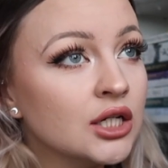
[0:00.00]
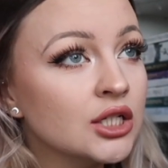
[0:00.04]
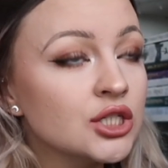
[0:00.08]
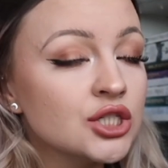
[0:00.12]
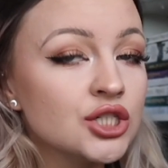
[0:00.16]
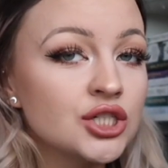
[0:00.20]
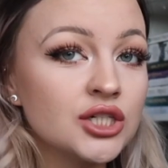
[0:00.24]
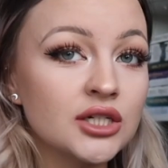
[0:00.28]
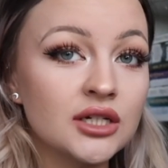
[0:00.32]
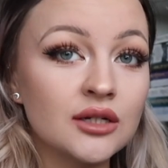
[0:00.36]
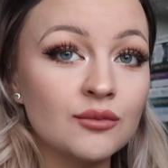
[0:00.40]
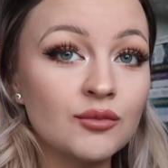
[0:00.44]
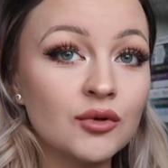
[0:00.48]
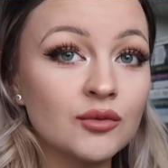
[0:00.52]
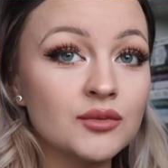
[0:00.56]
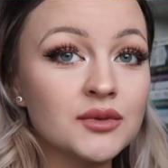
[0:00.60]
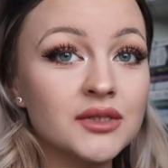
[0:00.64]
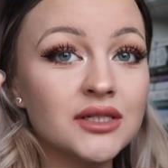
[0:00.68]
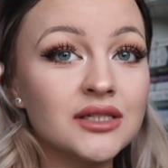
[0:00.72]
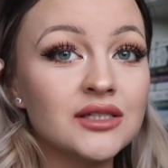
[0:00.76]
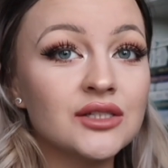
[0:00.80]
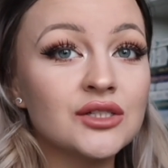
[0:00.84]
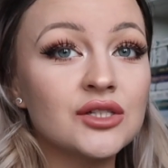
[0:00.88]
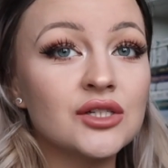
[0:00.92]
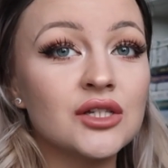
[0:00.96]
she
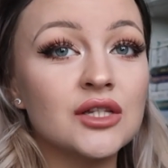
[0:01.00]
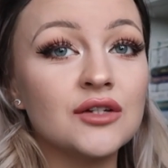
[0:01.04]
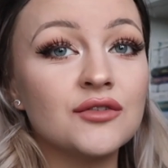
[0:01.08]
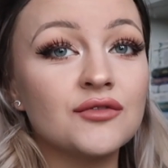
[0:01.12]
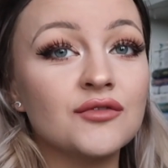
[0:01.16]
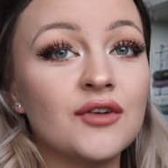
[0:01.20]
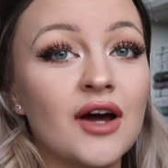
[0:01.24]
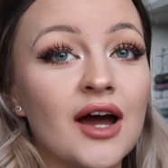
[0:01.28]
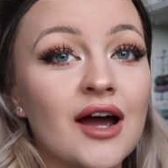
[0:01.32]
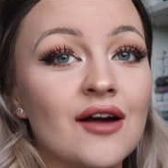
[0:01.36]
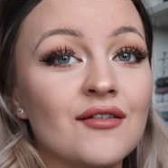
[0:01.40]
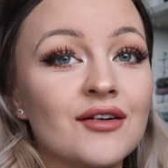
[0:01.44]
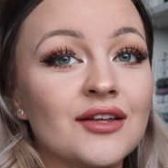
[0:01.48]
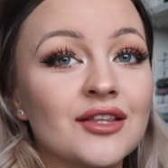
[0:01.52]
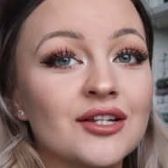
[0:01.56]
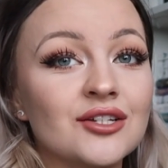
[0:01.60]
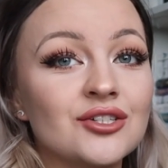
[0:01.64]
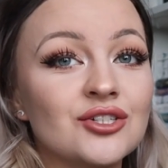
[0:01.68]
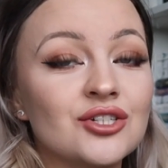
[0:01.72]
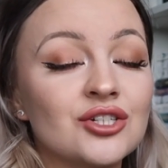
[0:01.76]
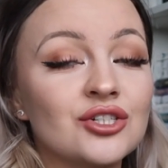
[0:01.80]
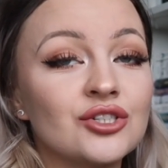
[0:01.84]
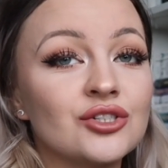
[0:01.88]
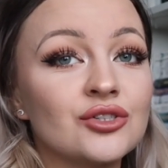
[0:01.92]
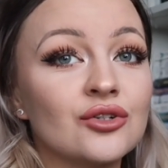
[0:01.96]
bumps into the fairy that
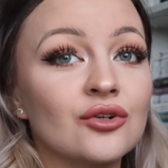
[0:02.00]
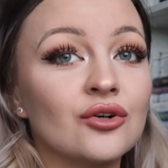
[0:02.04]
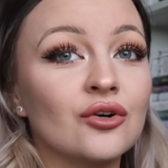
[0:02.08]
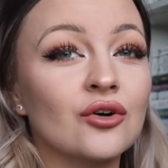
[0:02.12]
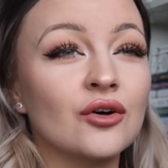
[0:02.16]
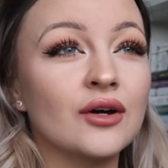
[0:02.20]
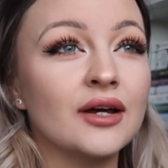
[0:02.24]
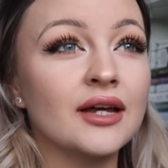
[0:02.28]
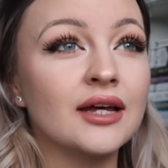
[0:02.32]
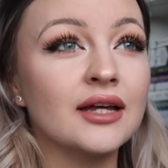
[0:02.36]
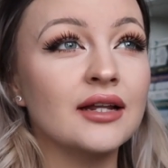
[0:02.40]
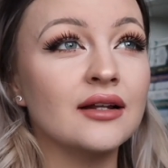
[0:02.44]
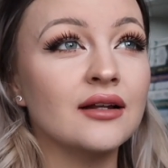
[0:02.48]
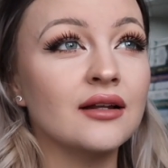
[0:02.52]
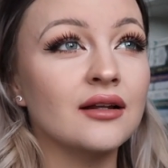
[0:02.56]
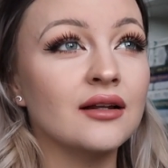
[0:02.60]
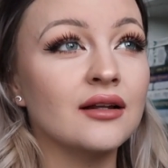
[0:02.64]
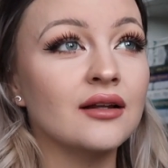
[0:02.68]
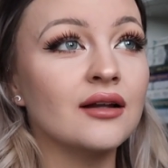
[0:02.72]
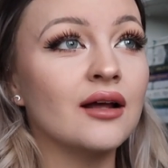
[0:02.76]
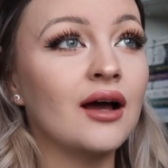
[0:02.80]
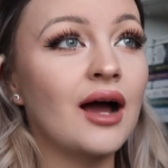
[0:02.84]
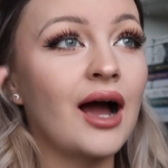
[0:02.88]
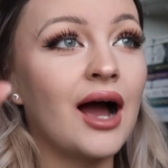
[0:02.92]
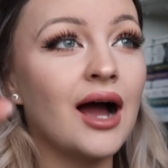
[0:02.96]
she saw
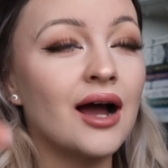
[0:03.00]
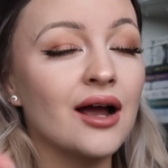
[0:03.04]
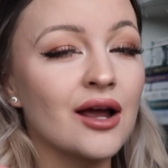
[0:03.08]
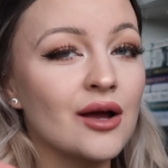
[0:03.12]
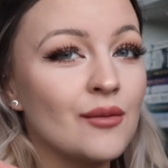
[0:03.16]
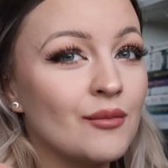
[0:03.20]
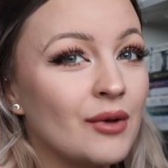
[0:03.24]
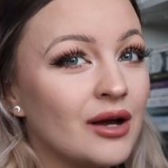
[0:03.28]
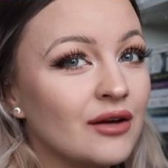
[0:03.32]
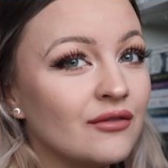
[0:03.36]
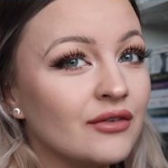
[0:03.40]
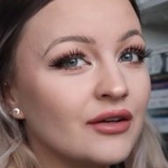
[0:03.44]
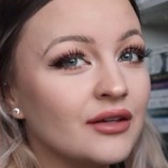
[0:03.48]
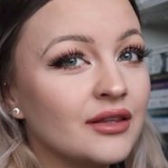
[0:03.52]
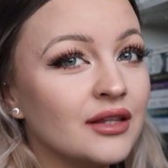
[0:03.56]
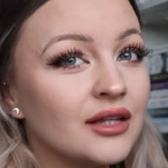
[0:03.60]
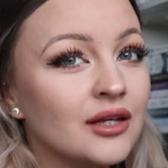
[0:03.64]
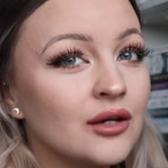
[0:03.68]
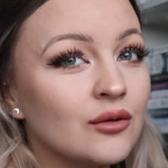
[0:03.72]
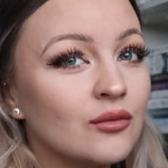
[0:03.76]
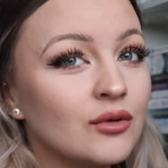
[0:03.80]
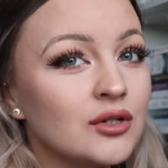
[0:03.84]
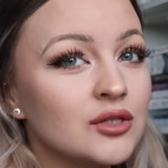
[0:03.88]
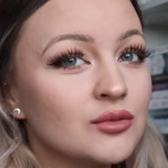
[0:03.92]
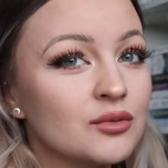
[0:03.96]
in Akamath, I think
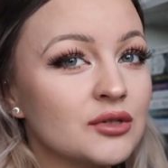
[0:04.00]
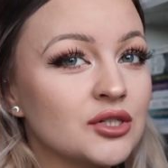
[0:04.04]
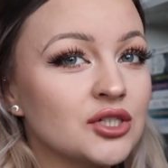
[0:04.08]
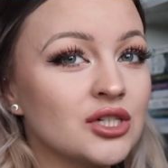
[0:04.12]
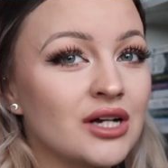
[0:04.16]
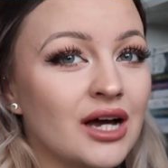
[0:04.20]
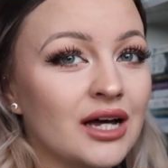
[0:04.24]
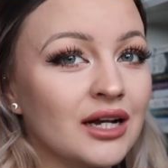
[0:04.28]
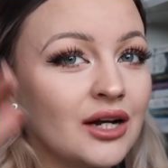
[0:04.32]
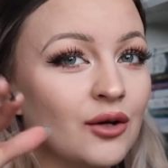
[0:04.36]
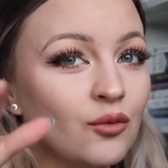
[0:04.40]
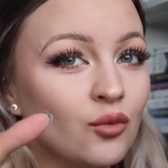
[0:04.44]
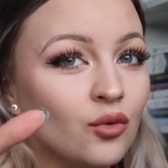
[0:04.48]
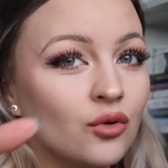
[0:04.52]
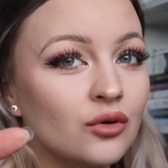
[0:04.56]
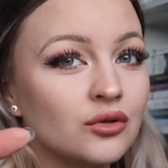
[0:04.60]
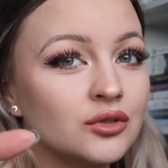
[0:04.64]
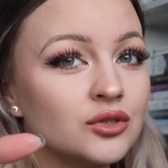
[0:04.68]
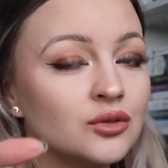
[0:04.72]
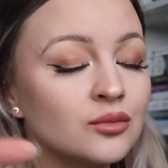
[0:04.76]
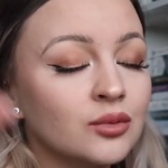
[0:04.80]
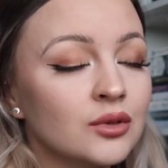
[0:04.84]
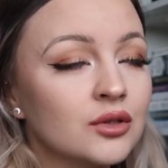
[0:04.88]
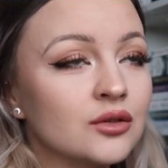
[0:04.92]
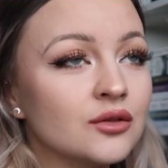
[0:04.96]
it was, where she had her
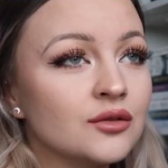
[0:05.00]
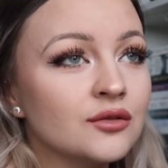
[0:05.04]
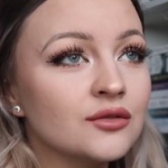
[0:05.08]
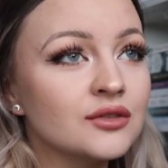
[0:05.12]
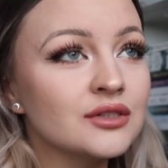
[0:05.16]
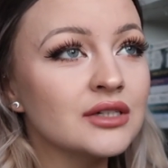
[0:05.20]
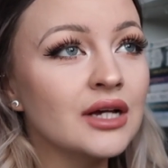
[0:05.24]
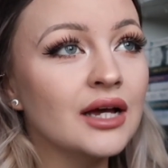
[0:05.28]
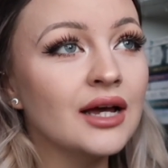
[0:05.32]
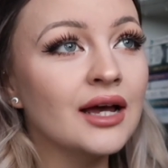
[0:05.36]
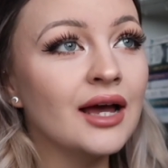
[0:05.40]
water wolves.